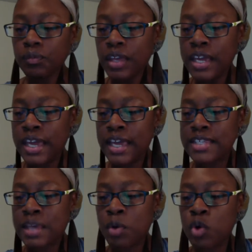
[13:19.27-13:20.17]

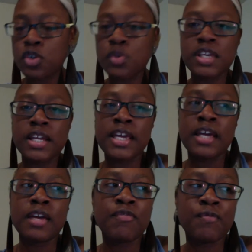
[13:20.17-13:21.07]
And I'm also
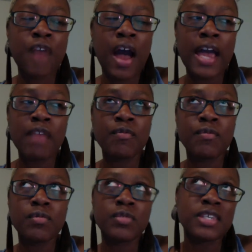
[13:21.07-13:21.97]
sitting 5
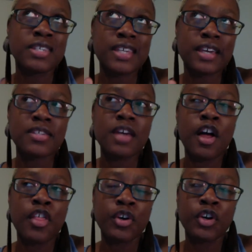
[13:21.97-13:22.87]
to 6
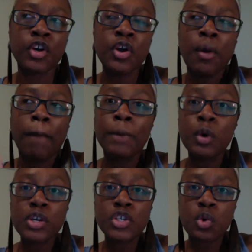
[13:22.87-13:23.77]
other
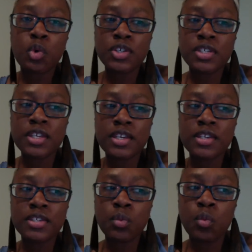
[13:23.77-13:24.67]
bonus
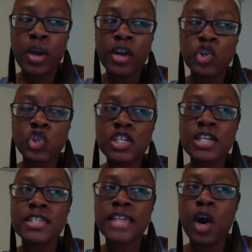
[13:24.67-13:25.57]
courses where she
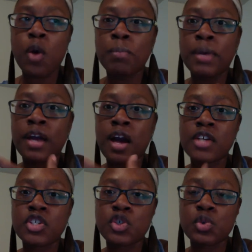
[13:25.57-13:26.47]
is helping
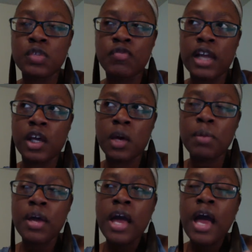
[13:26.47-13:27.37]
us to
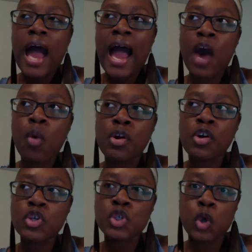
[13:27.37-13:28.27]
develop
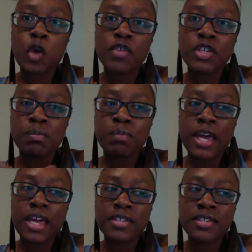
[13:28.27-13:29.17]
our
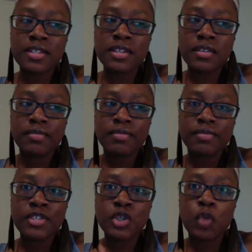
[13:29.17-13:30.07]
service-based
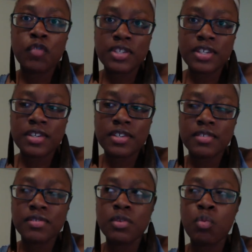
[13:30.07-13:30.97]

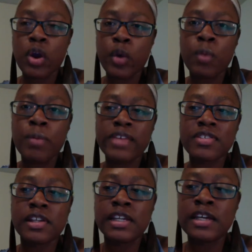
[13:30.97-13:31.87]
services, where we're
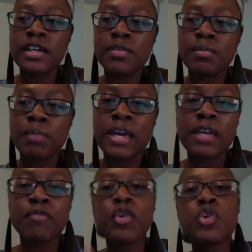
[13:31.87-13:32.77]
basically
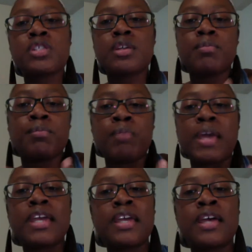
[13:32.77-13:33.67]

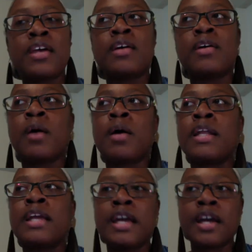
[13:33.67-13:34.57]
making
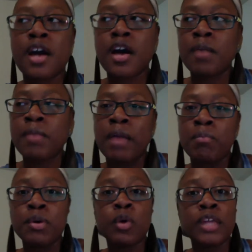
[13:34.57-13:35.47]
an income
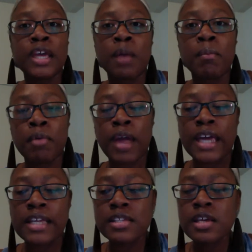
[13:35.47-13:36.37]
and building a
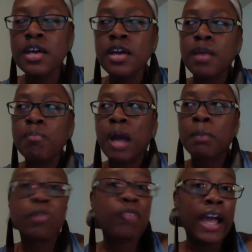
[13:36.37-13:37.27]
brand
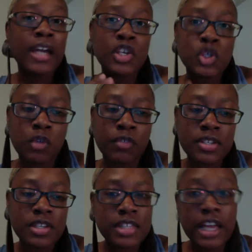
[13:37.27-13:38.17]
by providing
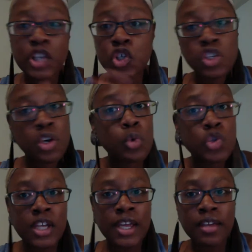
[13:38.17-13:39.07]
services, not just
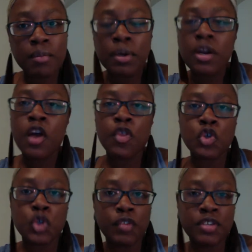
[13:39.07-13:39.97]
coaching, but other
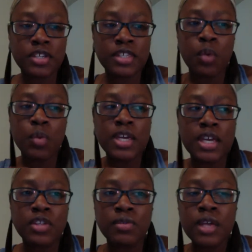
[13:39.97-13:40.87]
services that we
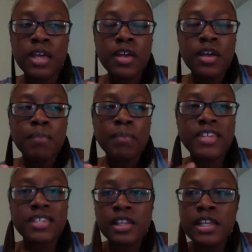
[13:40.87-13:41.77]
can
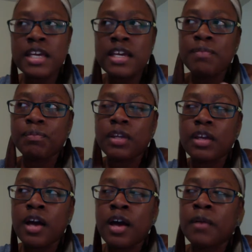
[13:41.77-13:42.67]
basically
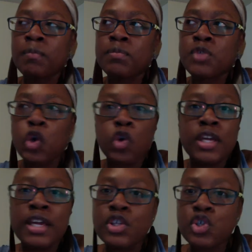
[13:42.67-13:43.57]
turn
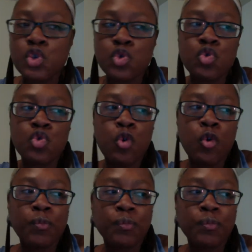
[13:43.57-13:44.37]
into,